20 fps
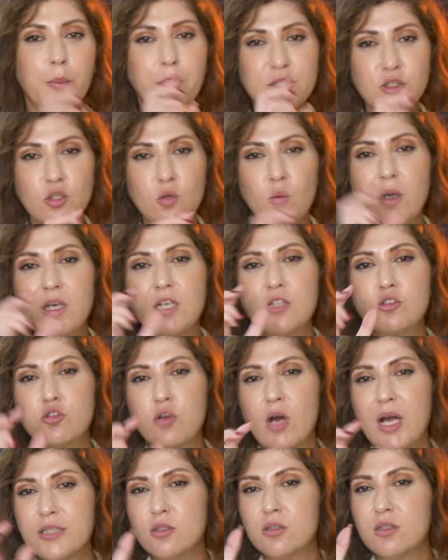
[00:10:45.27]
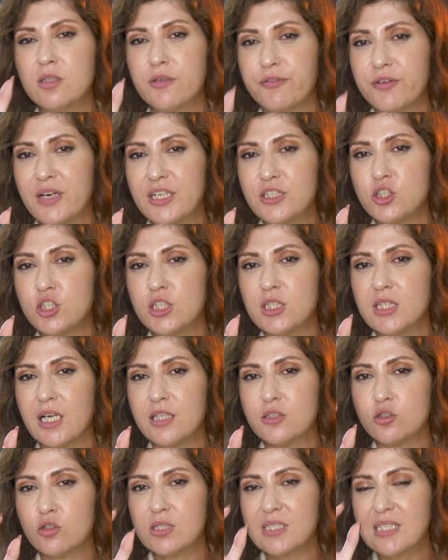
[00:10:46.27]
but you want to try to
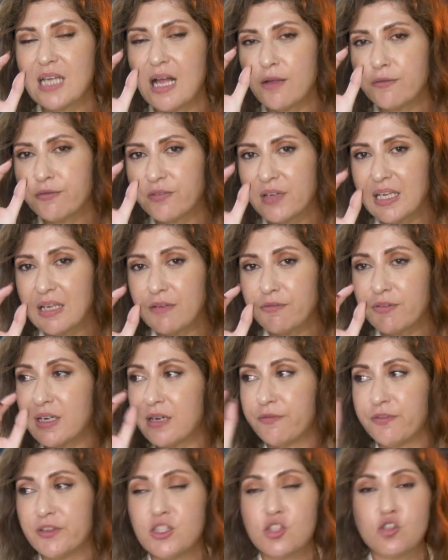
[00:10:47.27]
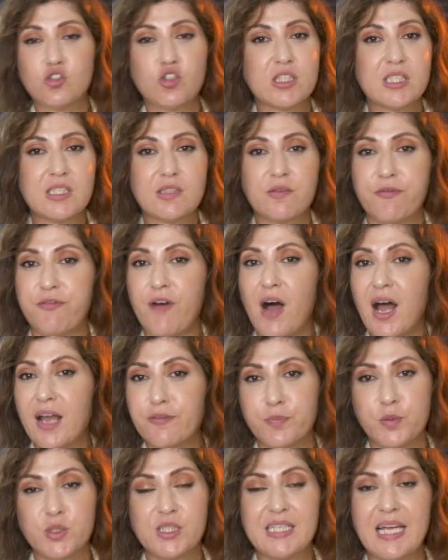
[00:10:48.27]
differentiate yourself, even if it's just
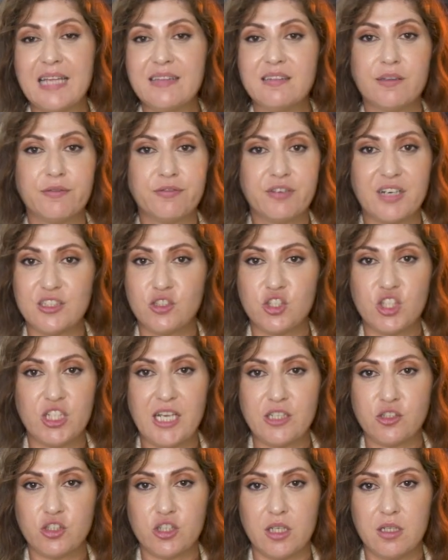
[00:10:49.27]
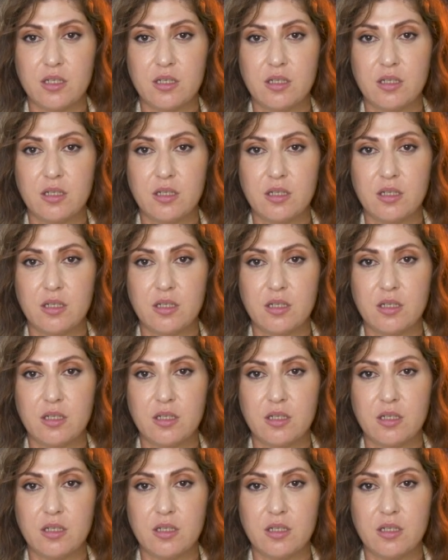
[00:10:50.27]
5% differentiation.